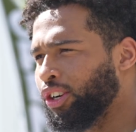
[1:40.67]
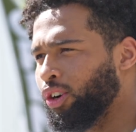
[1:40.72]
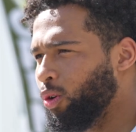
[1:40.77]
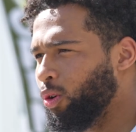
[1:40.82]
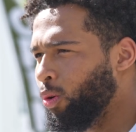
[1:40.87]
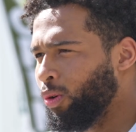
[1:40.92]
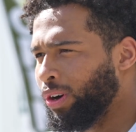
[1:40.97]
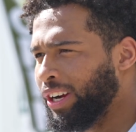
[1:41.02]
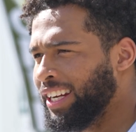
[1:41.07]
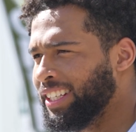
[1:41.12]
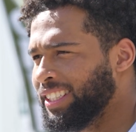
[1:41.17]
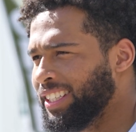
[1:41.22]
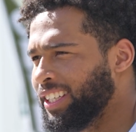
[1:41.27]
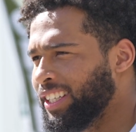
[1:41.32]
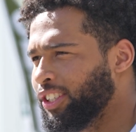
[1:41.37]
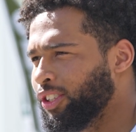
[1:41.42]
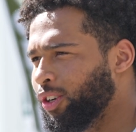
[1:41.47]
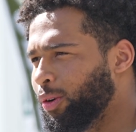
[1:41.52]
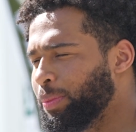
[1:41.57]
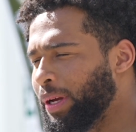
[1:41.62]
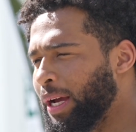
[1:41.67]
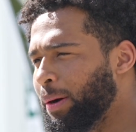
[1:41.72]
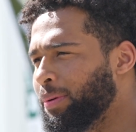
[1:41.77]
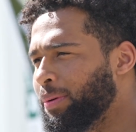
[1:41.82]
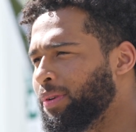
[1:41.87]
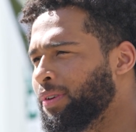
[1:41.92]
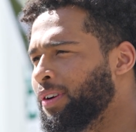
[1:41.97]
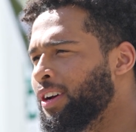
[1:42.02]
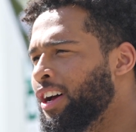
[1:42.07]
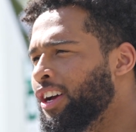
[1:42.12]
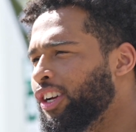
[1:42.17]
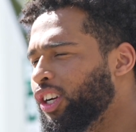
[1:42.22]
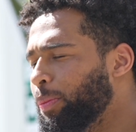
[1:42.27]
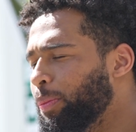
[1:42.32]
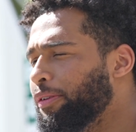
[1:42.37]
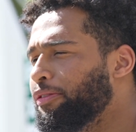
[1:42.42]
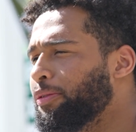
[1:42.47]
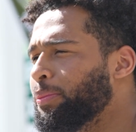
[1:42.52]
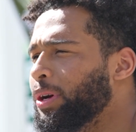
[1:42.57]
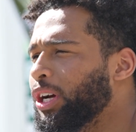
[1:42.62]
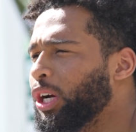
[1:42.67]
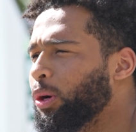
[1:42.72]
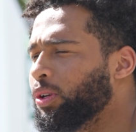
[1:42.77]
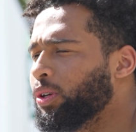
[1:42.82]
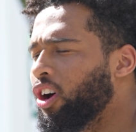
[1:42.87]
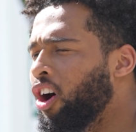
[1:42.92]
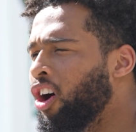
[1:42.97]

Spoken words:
you're oriented. You'll be familiar with